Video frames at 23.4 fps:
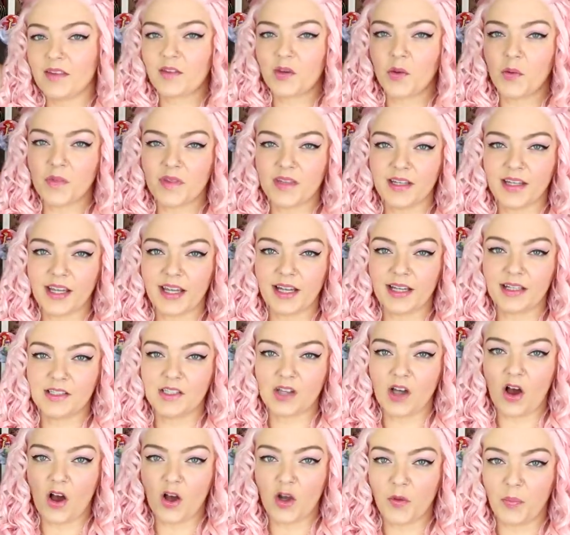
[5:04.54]
this comes in like a
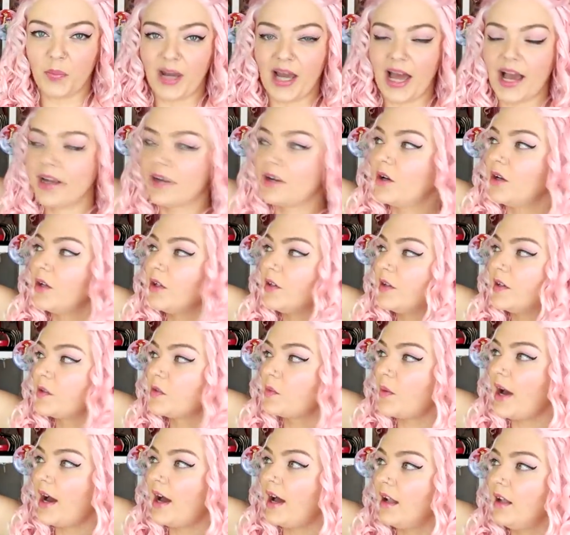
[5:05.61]
dark black color as
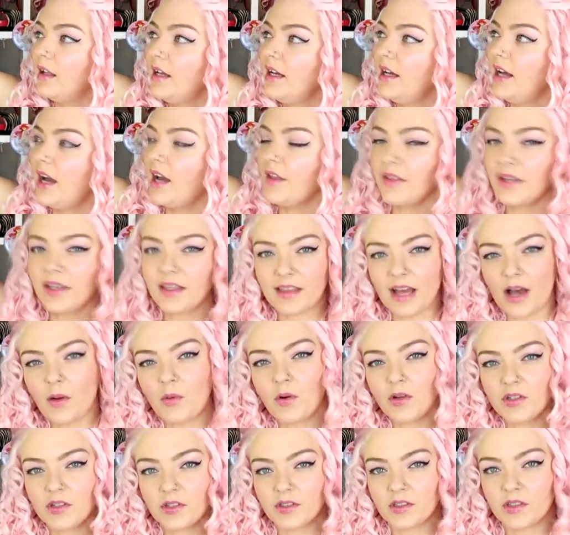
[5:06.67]
well. I think that
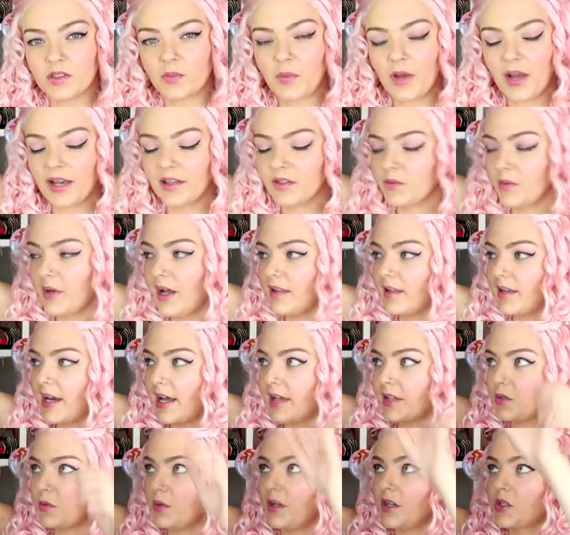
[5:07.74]
one does as well, the
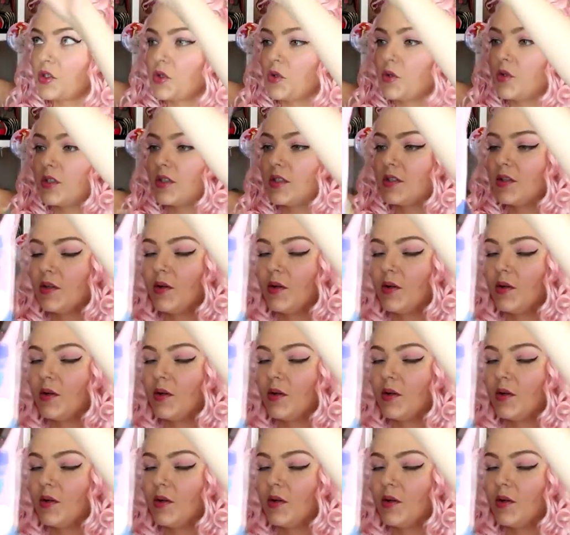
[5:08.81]
last one I showed you.